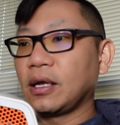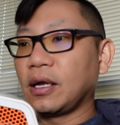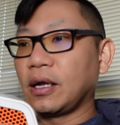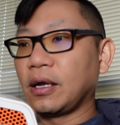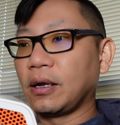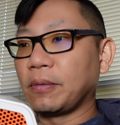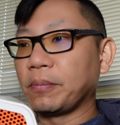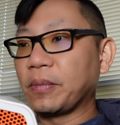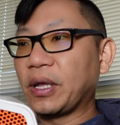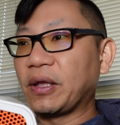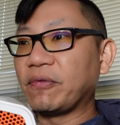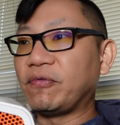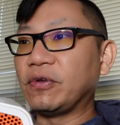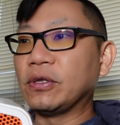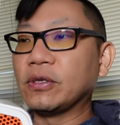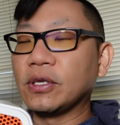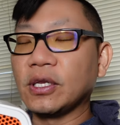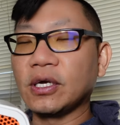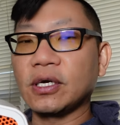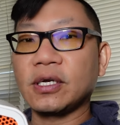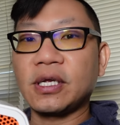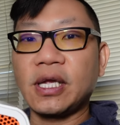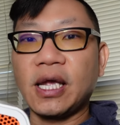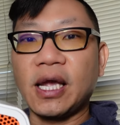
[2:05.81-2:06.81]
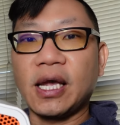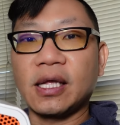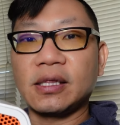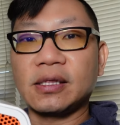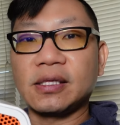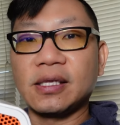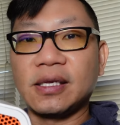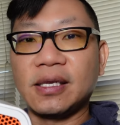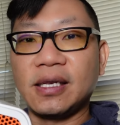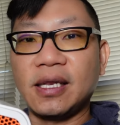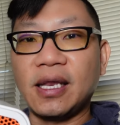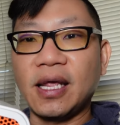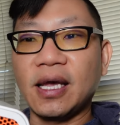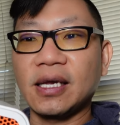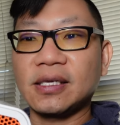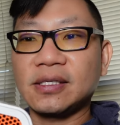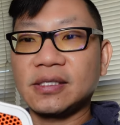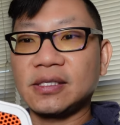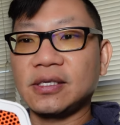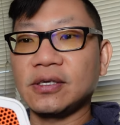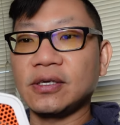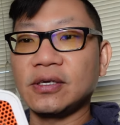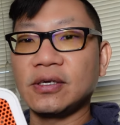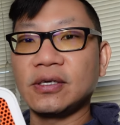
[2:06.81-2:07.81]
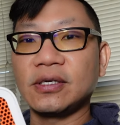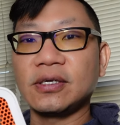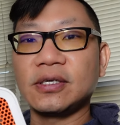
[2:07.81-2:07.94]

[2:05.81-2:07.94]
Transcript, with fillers: Um, if you look at the next